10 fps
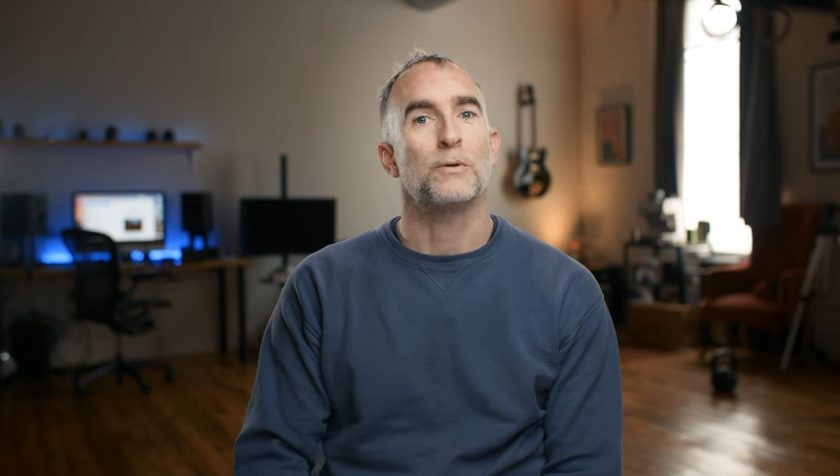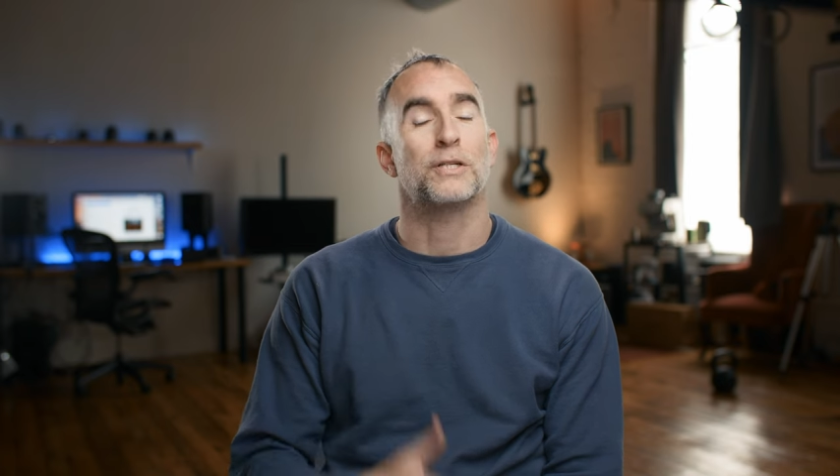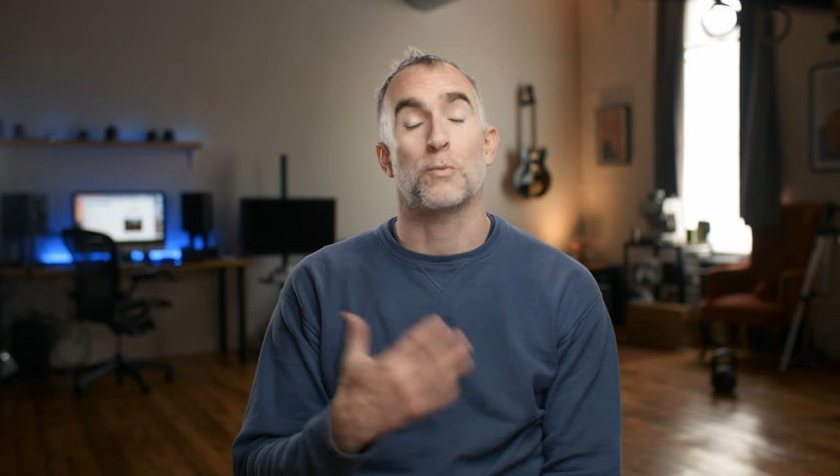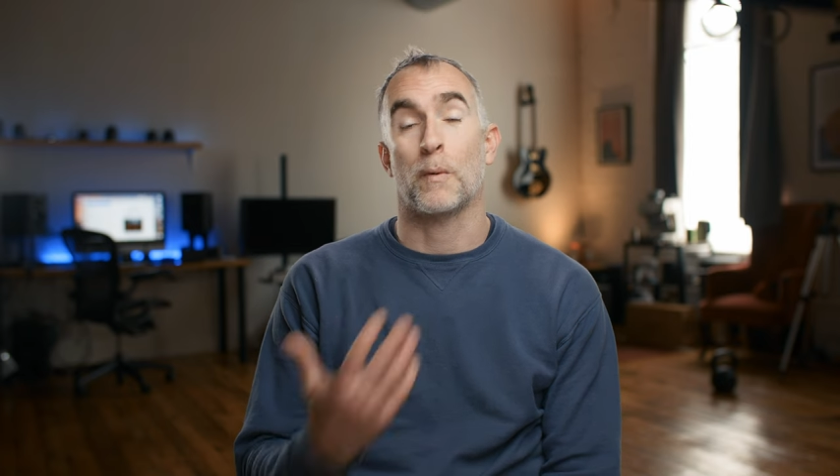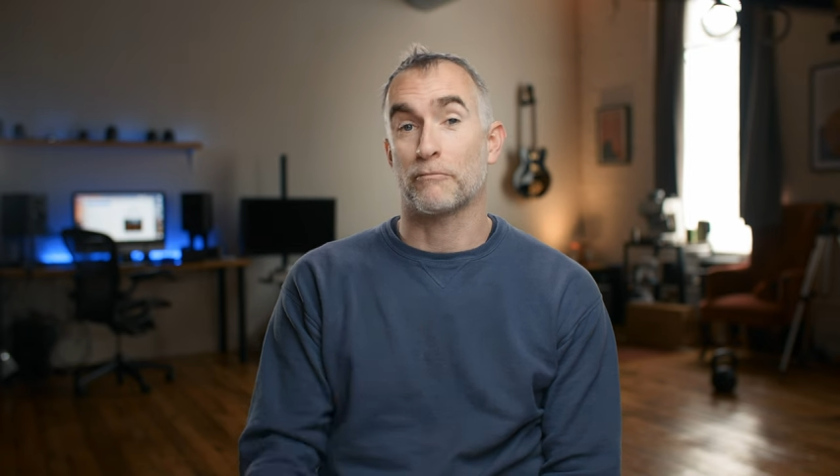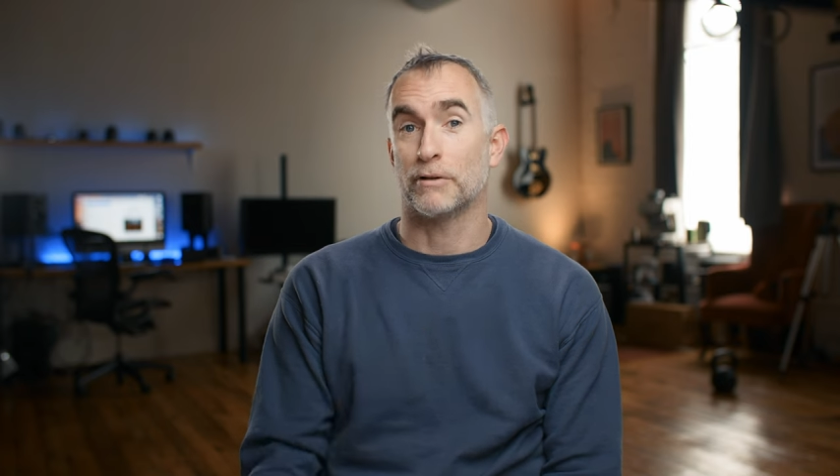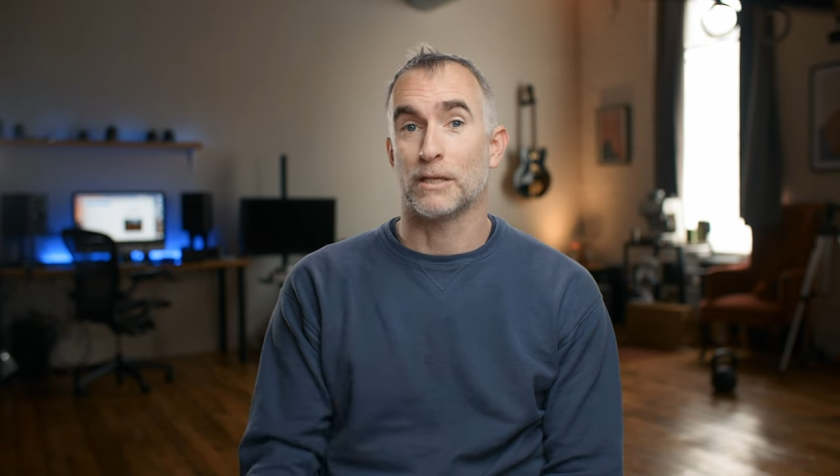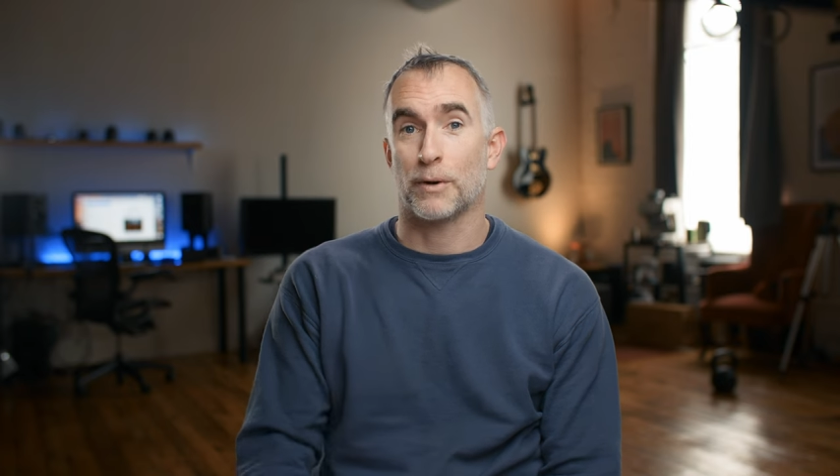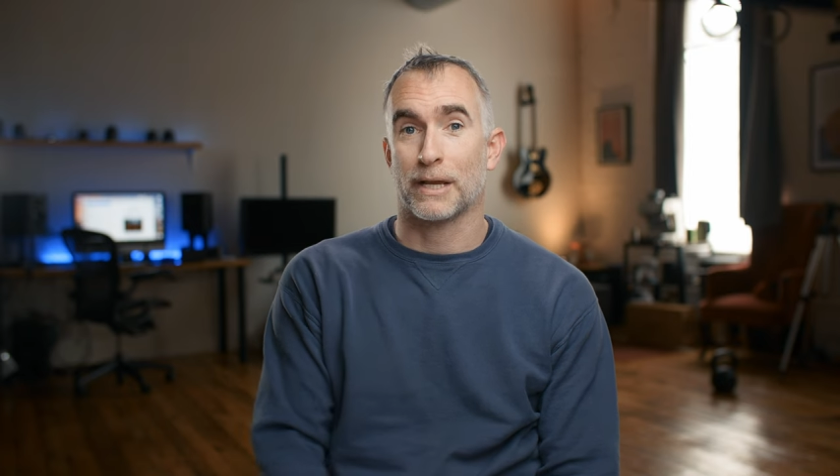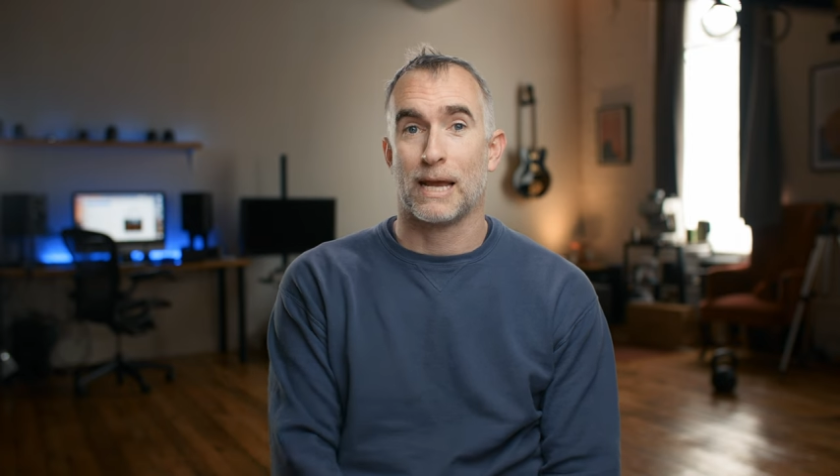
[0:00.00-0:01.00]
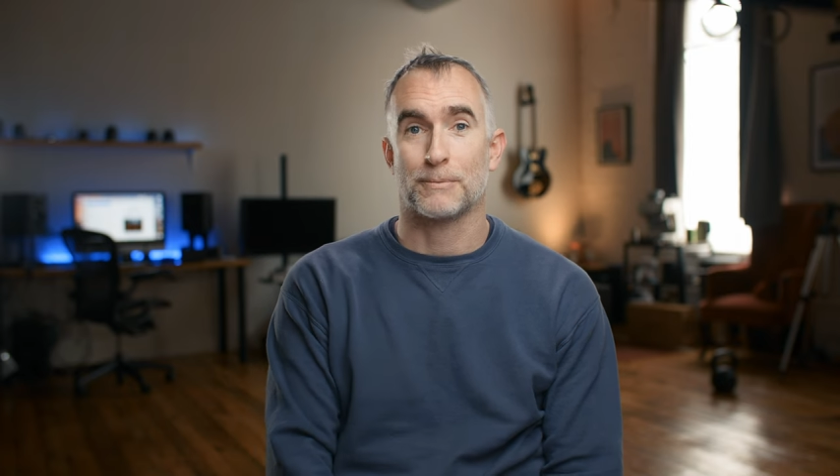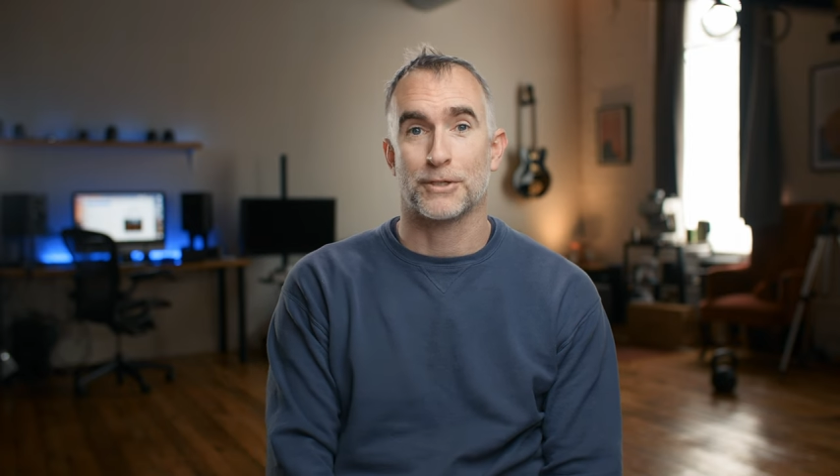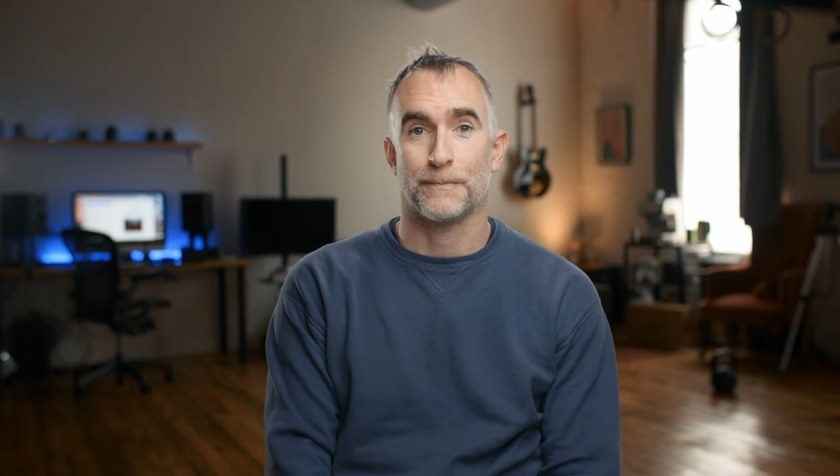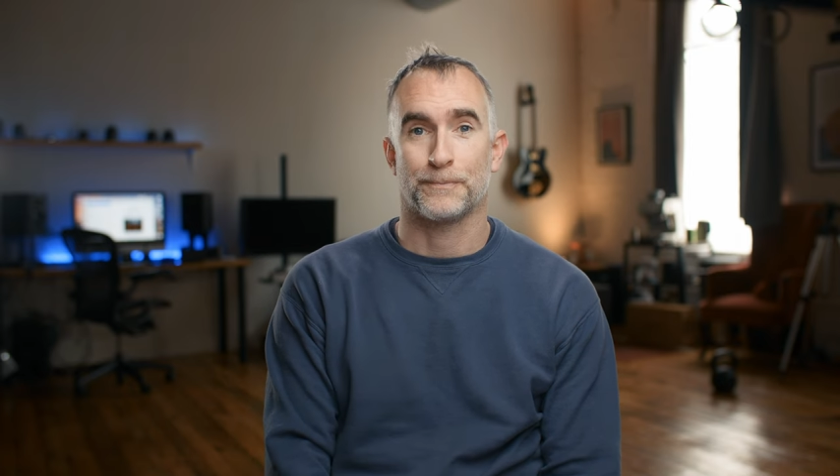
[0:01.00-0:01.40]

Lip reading: which is what we really wanna capture.